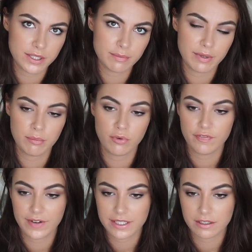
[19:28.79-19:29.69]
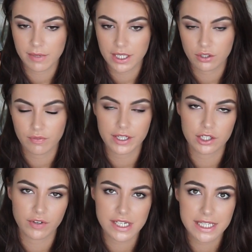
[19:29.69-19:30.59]
it's a bit more filly than making a
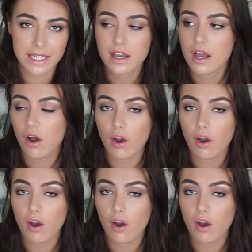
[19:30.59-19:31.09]
regular green tea.